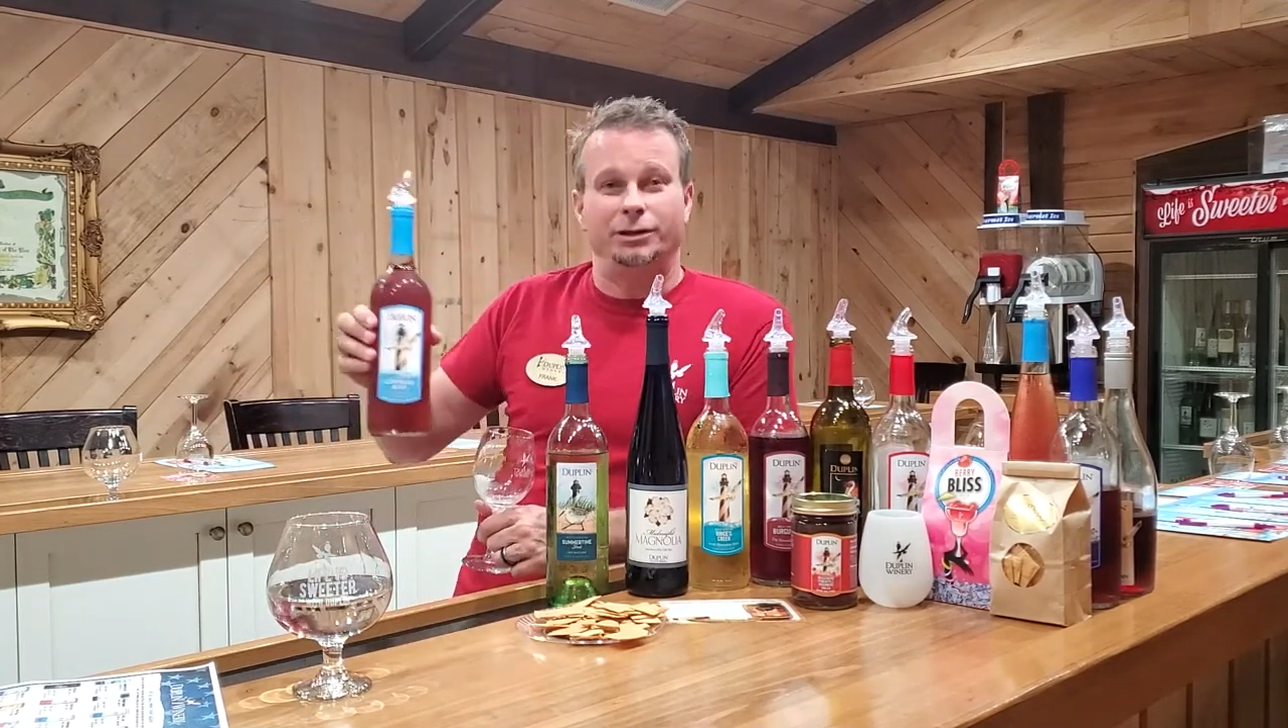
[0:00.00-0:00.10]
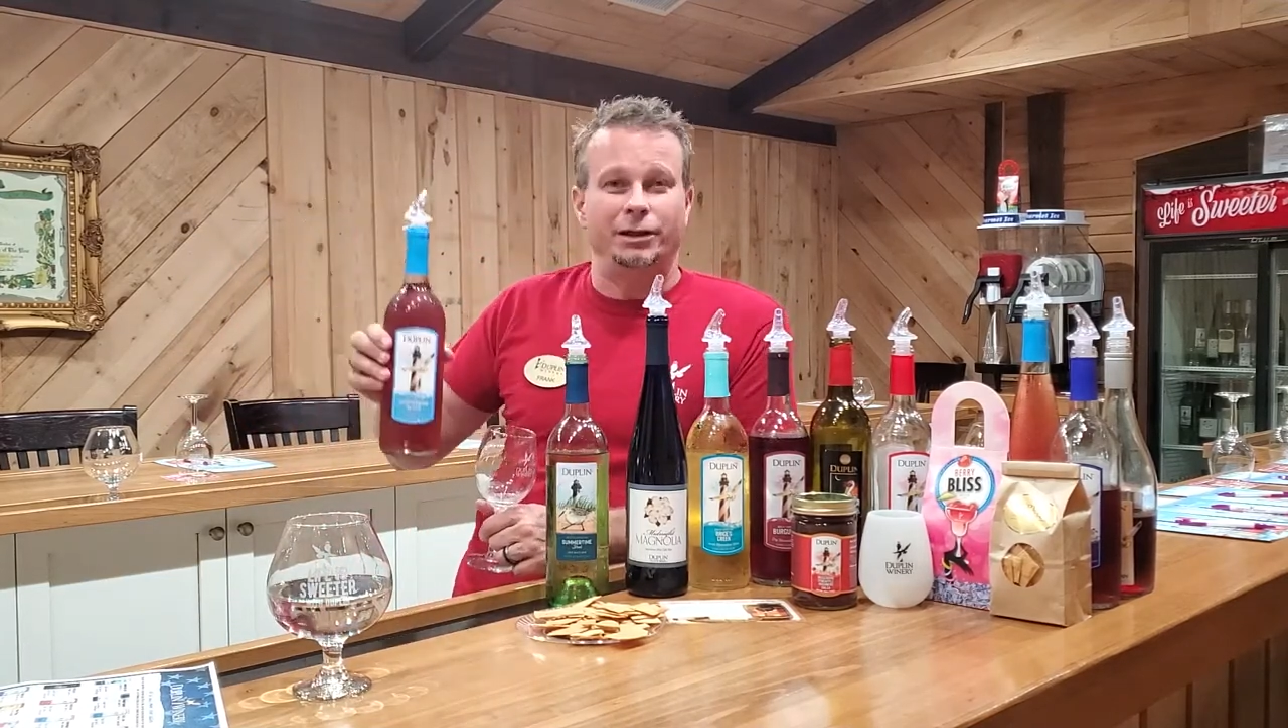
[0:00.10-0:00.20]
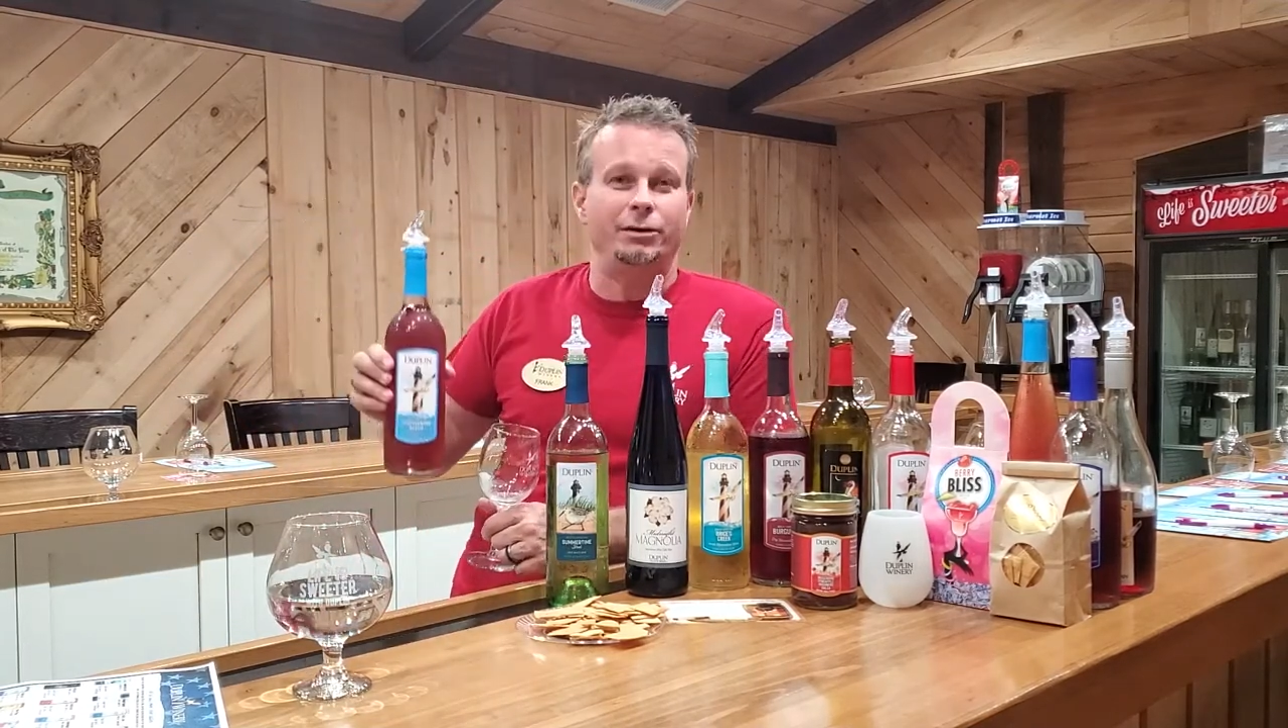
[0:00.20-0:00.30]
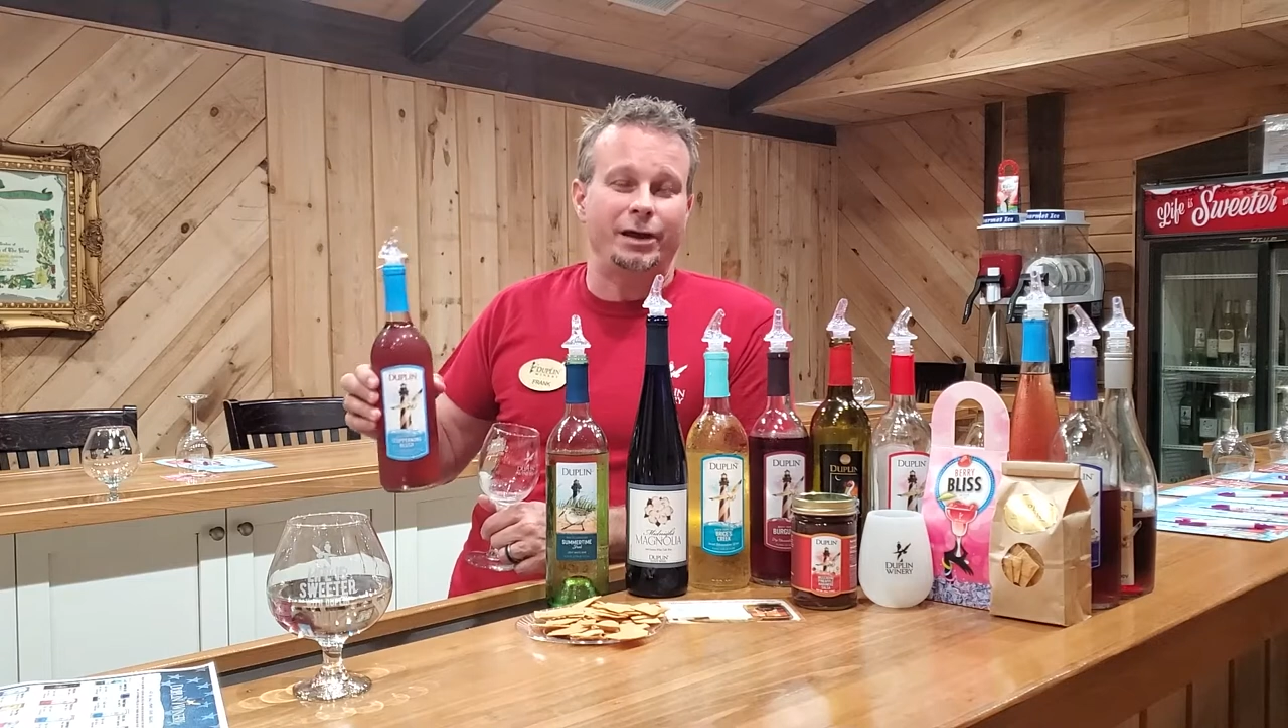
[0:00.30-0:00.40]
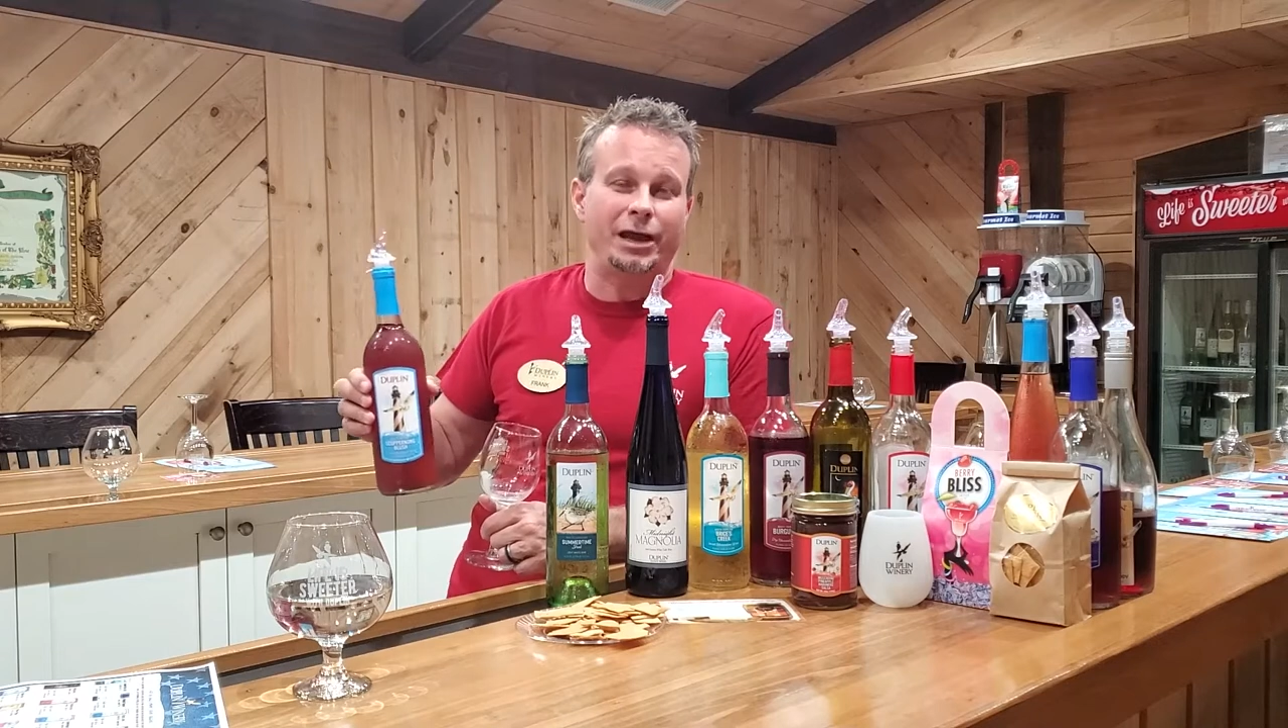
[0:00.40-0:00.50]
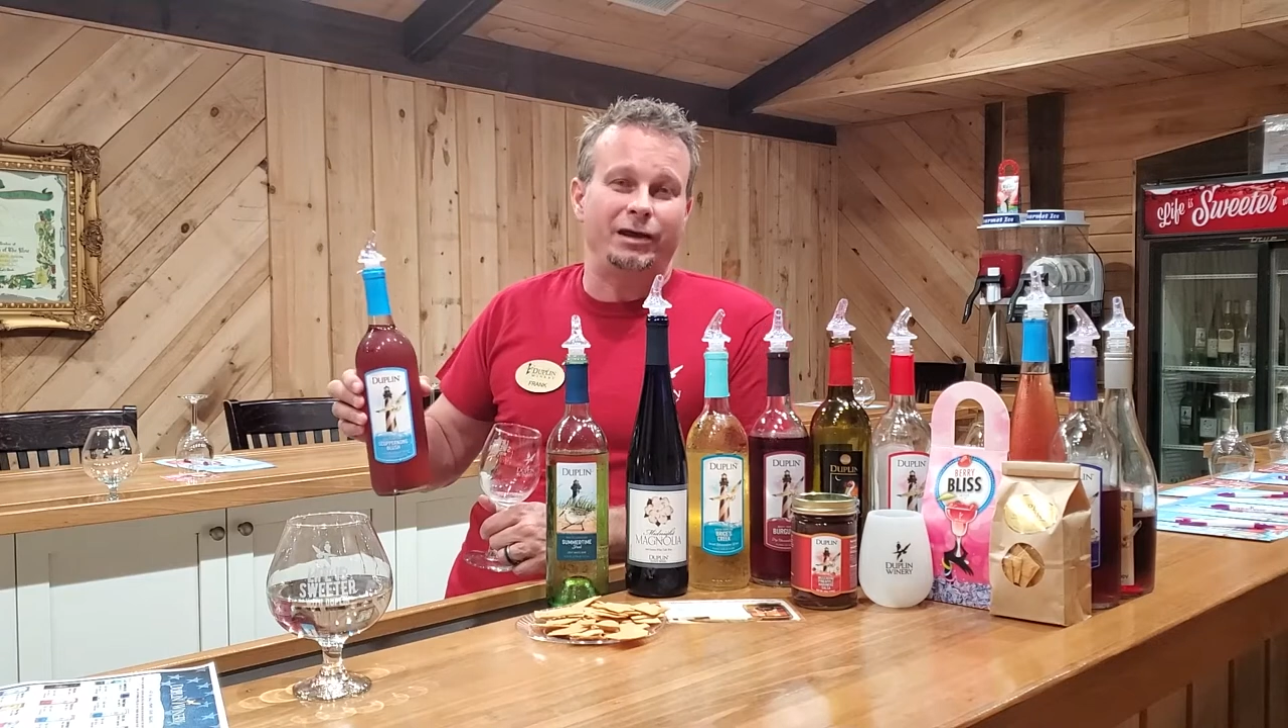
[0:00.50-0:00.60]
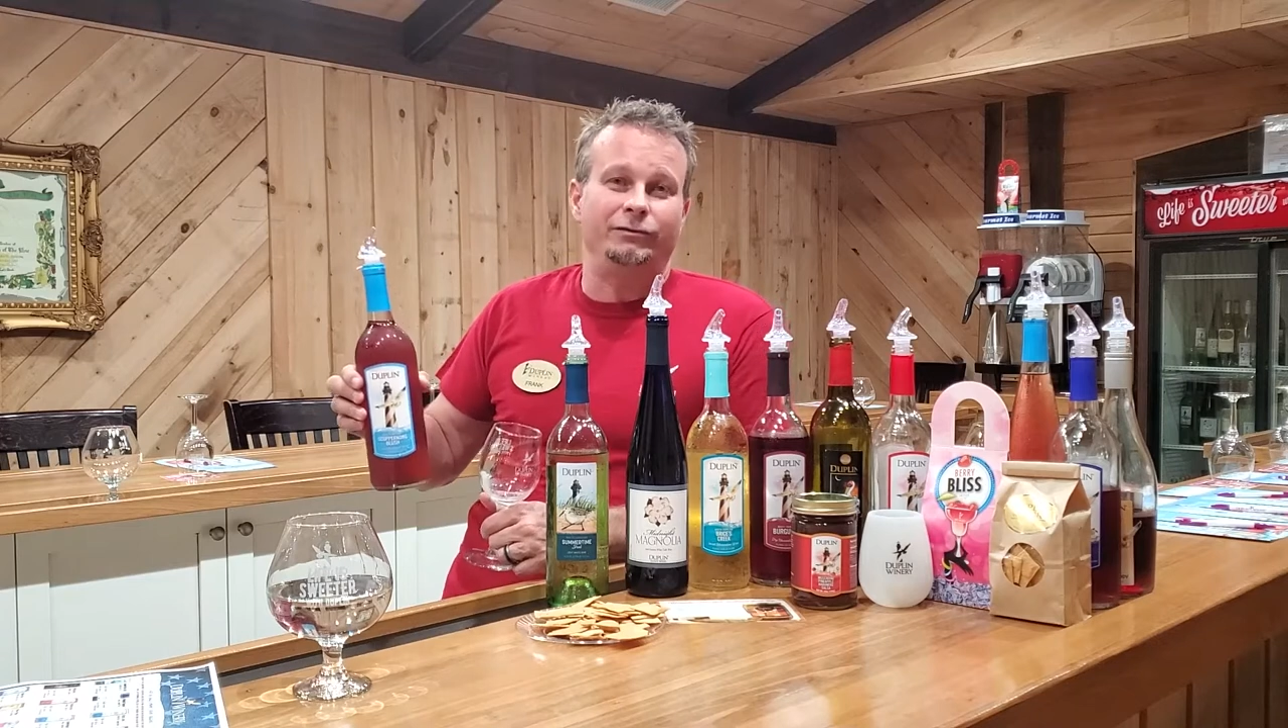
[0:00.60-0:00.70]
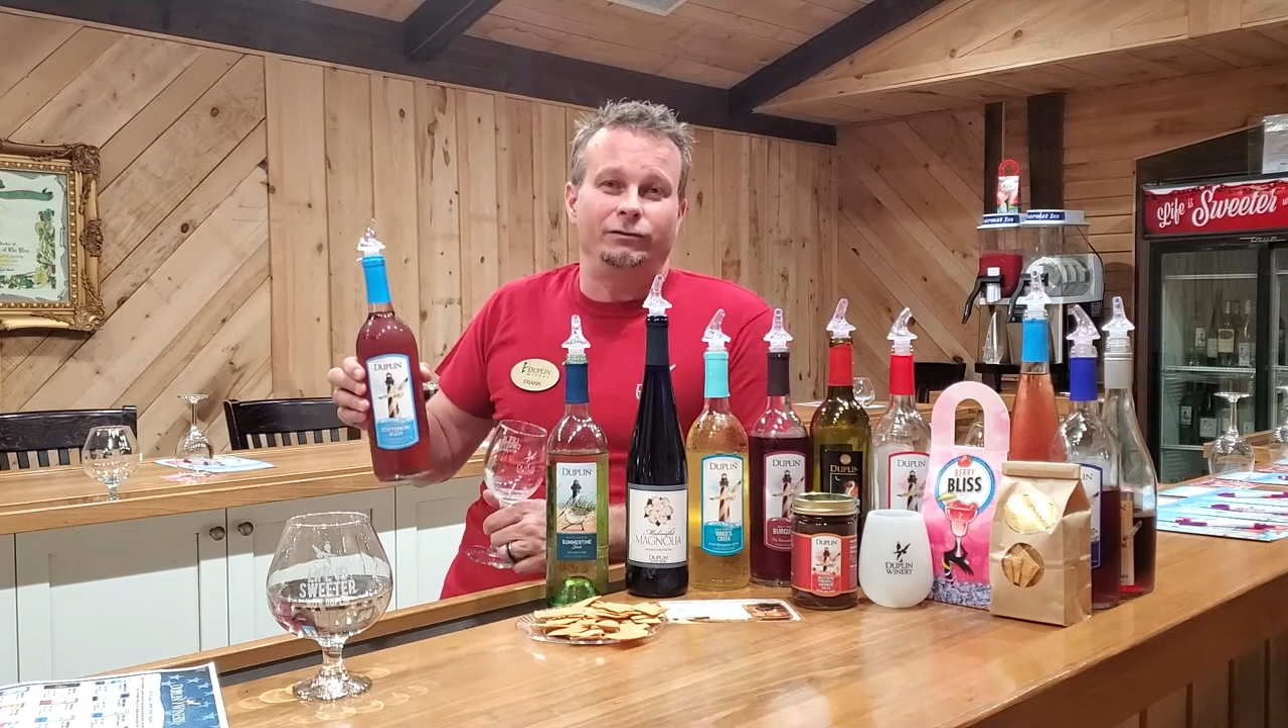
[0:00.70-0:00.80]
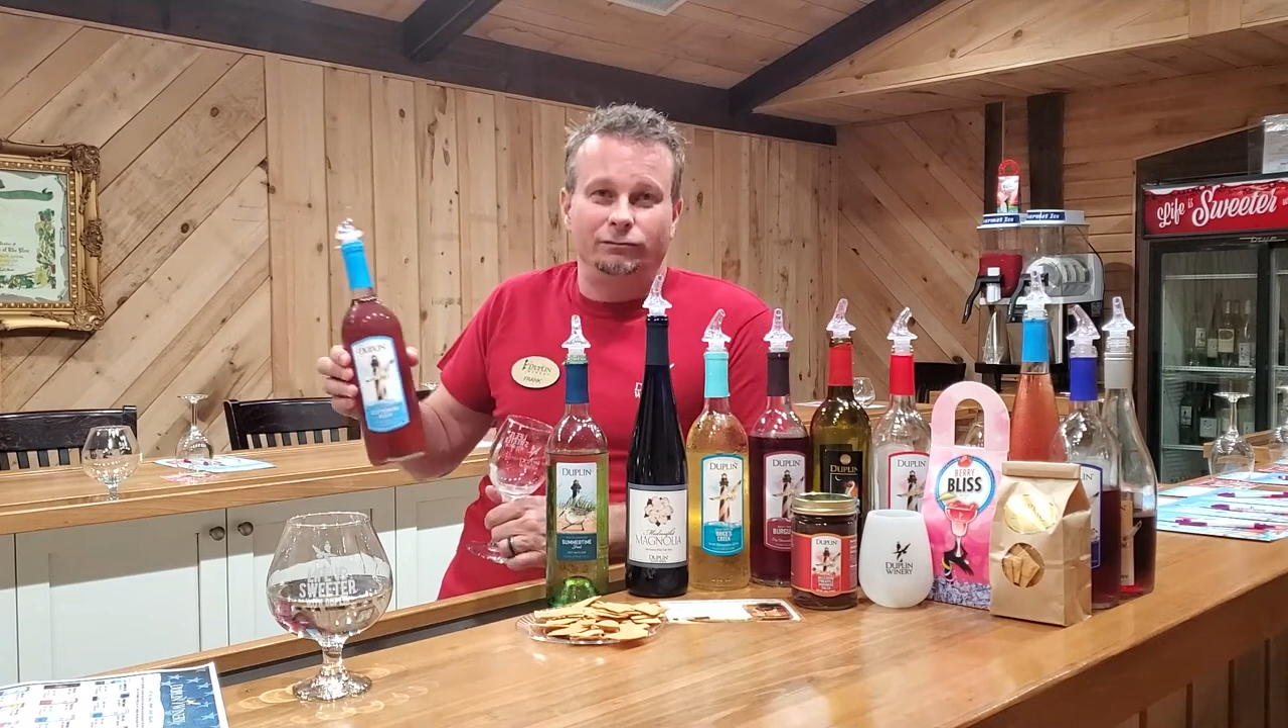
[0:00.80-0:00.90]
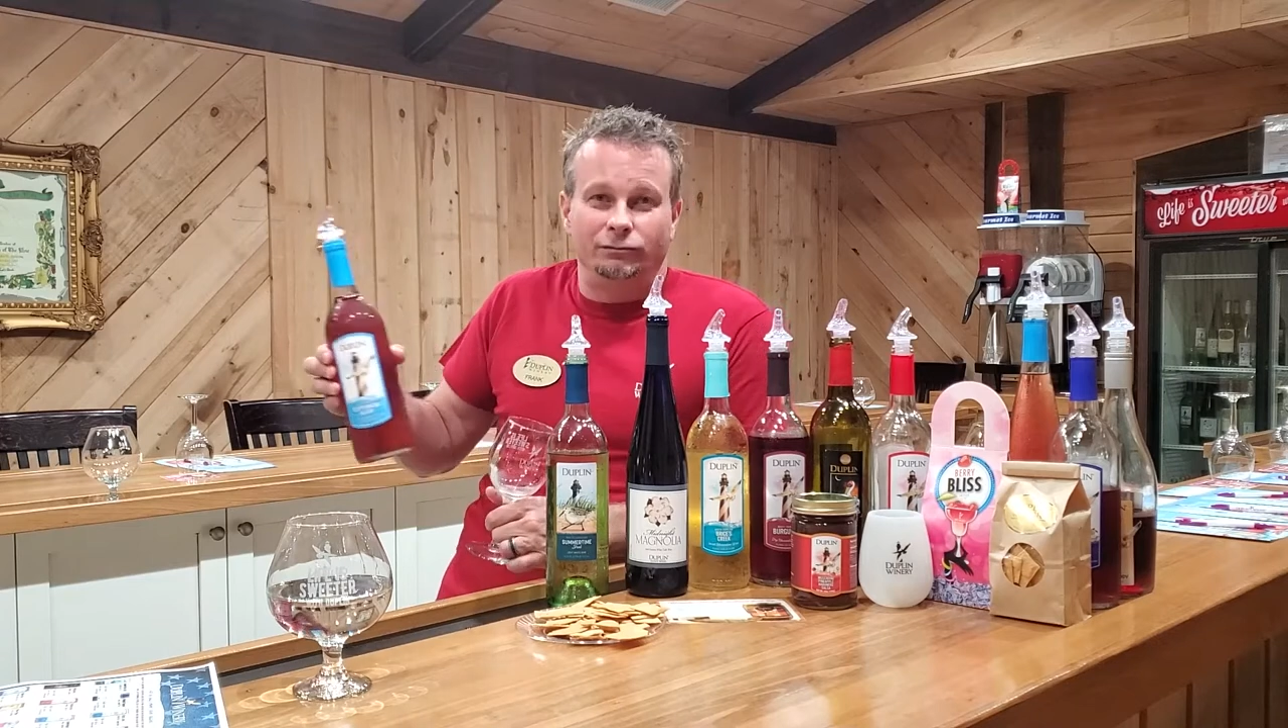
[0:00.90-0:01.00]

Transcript: they're a